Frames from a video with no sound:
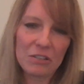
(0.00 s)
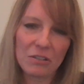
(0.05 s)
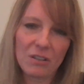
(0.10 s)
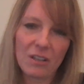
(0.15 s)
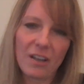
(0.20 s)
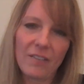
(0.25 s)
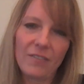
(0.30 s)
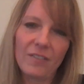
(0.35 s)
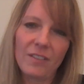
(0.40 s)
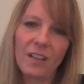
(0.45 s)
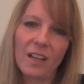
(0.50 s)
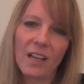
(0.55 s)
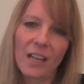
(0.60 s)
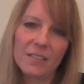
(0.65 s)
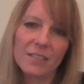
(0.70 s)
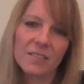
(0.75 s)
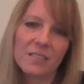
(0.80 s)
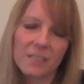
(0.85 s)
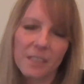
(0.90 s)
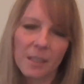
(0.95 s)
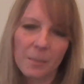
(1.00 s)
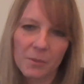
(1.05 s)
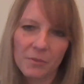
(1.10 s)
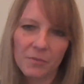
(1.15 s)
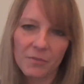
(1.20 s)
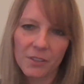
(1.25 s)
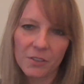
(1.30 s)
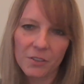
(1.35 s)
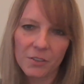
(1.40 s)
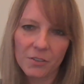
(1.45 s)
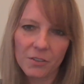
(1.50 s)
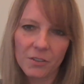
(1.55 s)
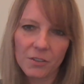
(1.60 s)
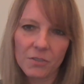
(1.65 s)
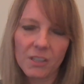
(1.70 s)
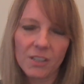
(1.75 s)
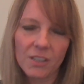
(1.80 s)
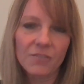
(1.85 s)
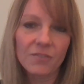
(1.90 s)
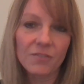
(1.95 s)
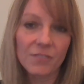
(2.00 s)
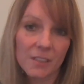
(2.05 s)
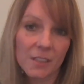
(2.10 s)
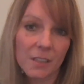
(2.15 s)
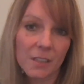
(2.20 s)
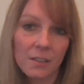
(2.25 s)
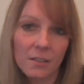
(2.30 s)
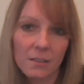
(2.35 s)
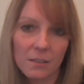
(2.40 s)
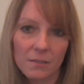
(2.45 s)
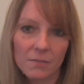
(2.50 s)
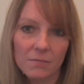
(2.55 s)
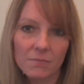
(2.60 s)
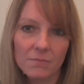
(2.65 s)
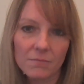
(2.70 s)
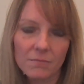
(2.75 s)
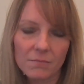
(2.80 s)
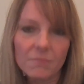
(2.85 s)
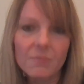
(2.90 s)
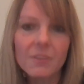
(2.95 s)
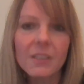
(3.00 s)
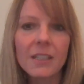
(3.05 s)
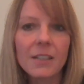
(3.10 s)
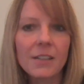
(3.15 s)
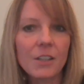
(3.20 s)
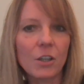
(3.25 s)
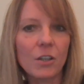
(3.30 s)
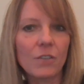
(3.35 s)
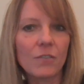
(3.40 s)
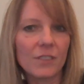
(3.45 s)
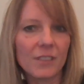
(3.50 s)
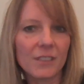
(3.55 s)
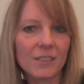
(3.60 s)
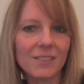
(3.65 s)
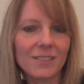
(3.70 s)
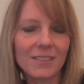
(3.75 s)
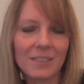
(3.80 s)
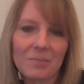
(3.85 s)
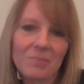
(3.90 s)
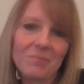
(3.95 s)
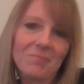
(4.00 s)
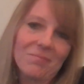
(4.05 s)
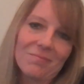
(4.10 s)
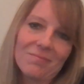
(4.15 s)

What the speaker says: to have the last step of interview than physical in the office.